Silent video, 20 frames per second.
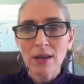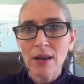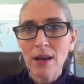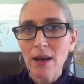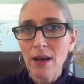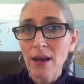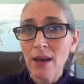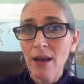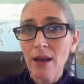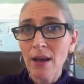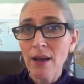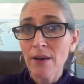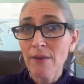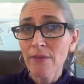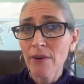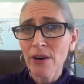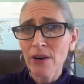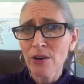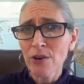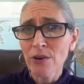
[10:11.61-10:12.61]
of
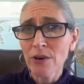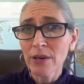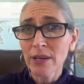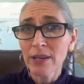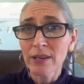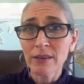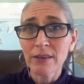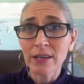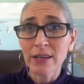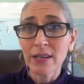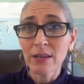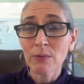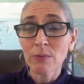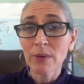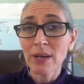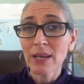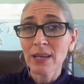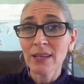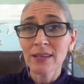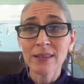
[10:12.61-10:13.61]
our court hearing
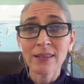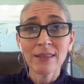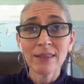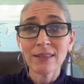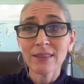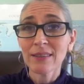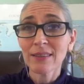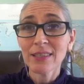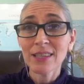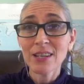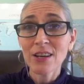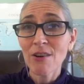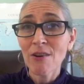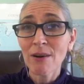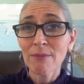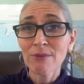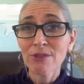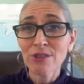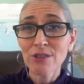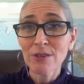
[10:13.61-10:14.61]
when, you know,
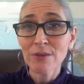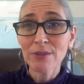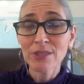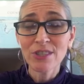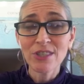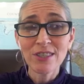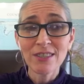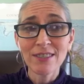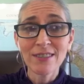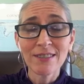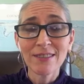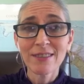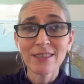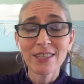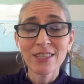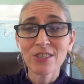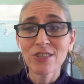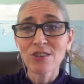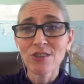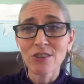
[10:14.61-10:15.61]
I'm sure it was just
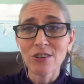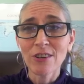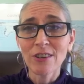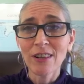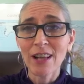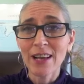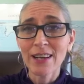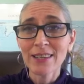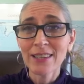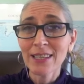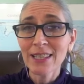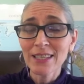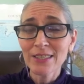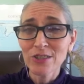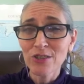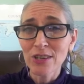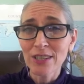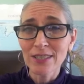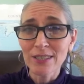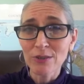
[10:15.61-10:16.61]
digital. I didn't need a
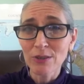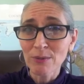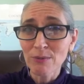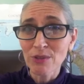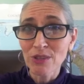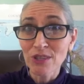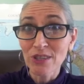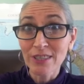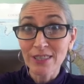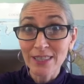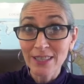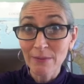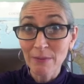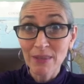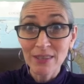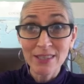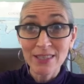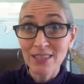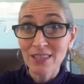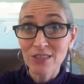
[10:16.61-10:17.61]
transcription. Just give me
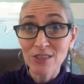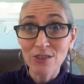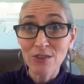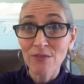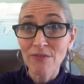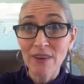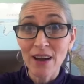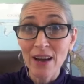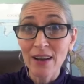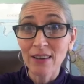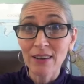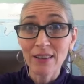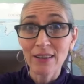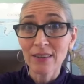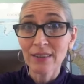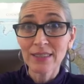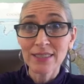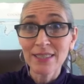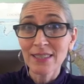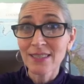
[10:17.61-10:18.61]
the digital
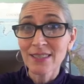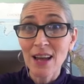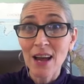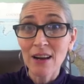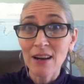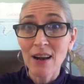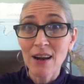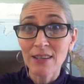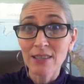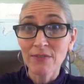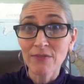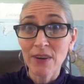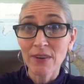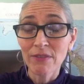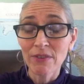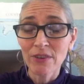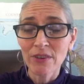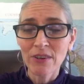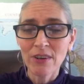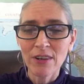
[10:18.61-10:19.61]
file. It does not cost
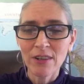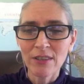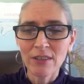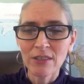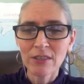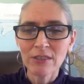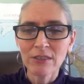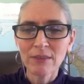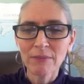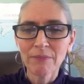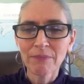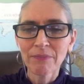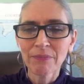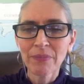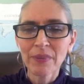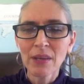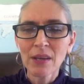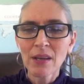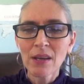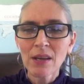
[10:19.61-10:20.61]
$500.
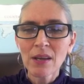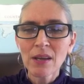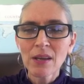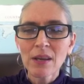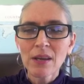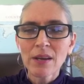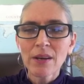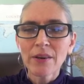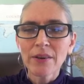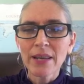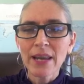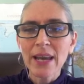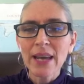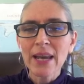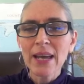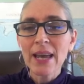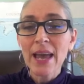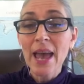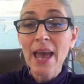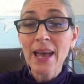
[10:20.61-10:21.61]

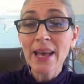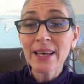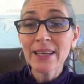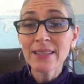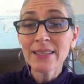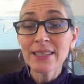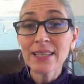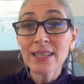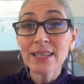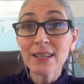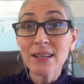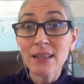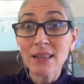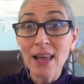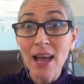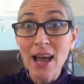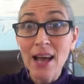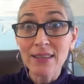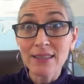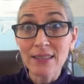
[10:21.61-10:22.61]
Okay, ending
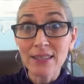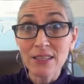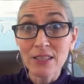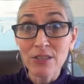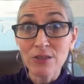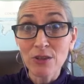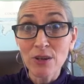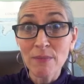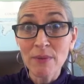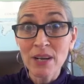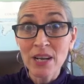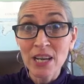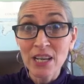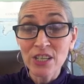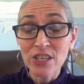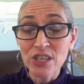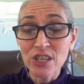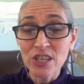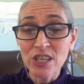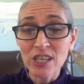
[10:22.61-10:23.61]
class
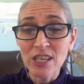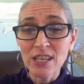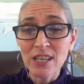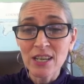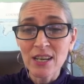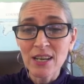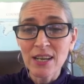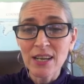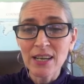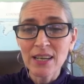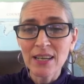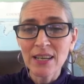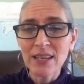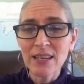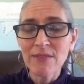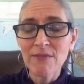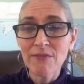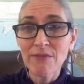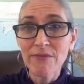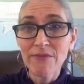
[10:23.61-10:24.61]
discrimination
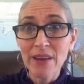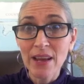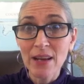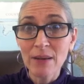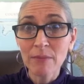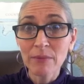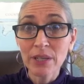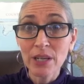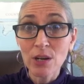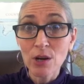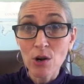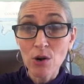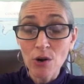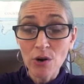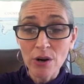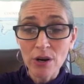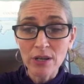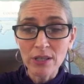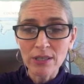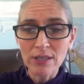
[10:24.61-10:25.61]
in family
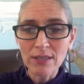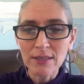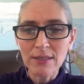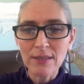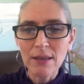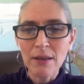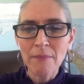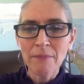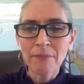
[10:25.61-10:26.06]
courts.